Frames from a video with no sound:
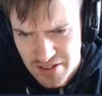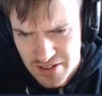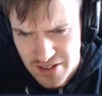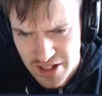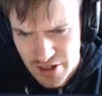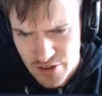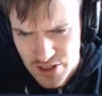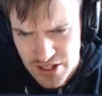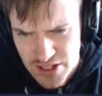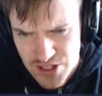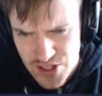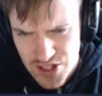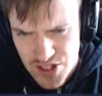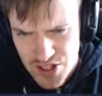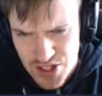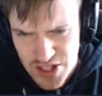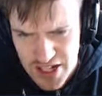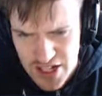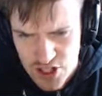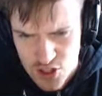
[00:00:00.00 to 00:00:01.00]
loud as
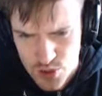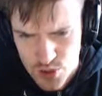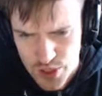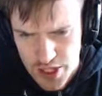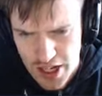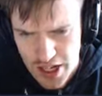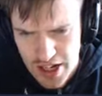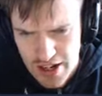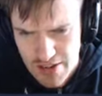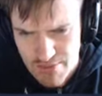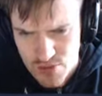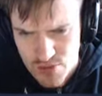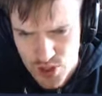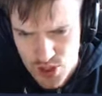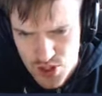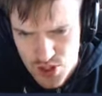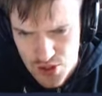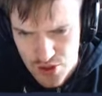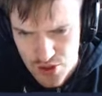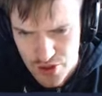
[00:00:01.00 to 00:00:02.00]
it's the nature of the game,
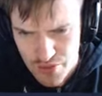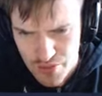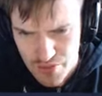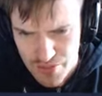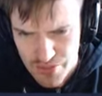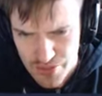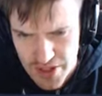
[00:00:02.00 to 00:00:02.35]
just not.